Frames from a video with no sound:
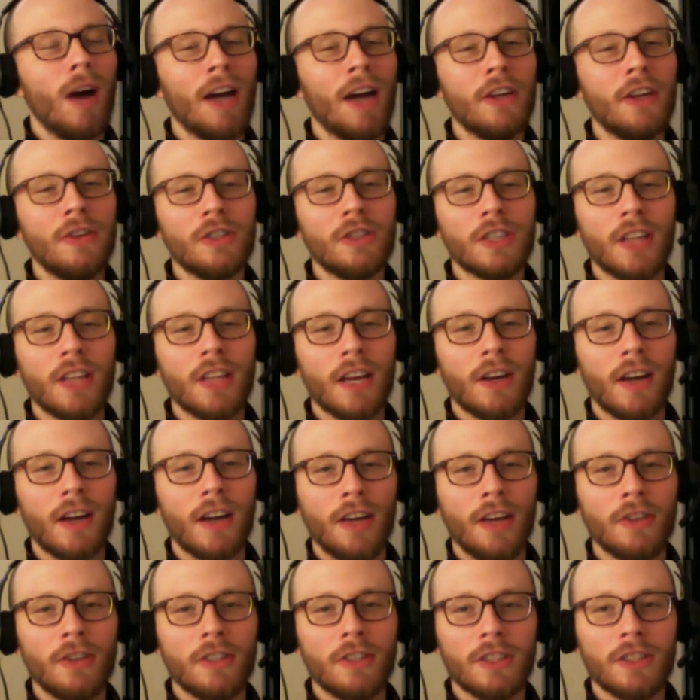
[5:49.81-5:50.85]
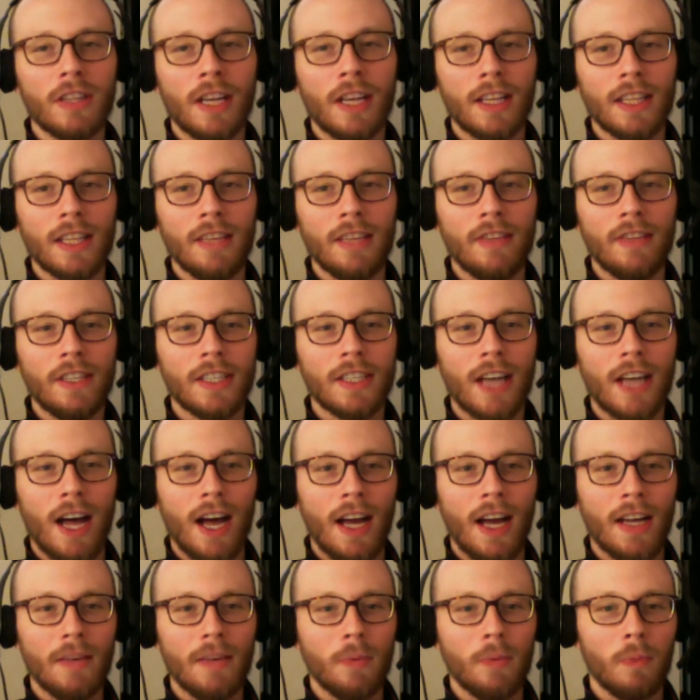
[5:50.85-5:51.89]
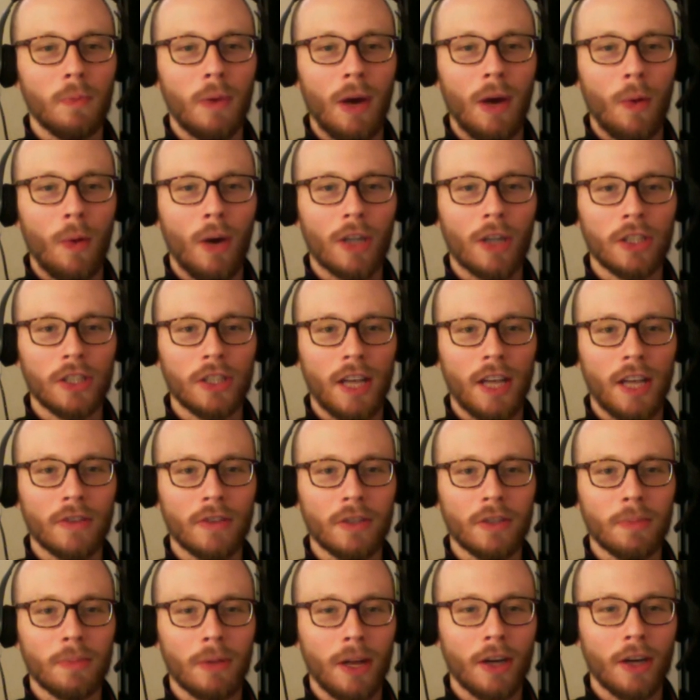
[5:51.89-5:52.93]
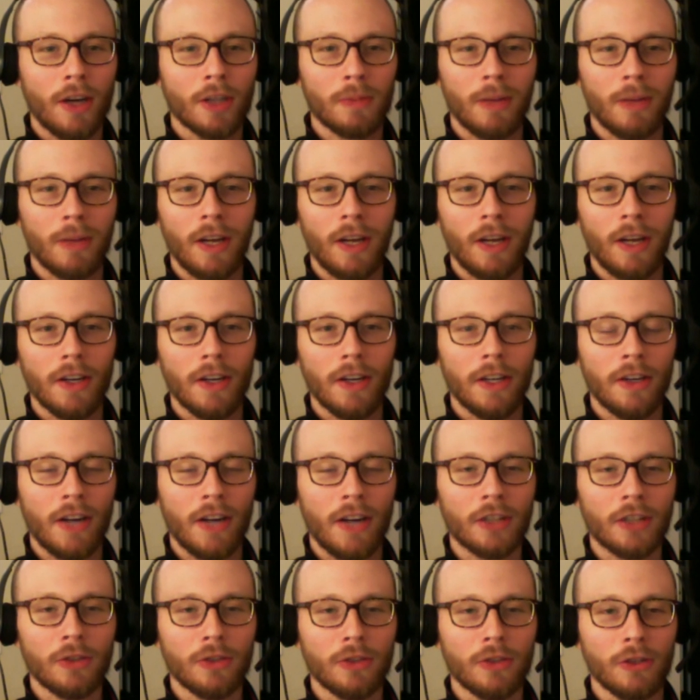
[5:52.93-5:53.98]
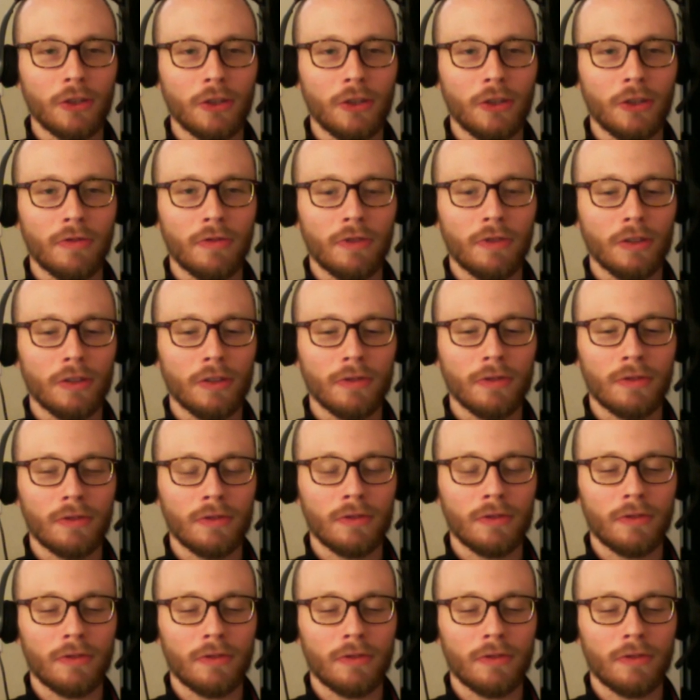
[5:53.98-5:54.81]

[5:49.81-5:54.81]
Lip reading: I used to live and die by watching the Everton players play on international duty for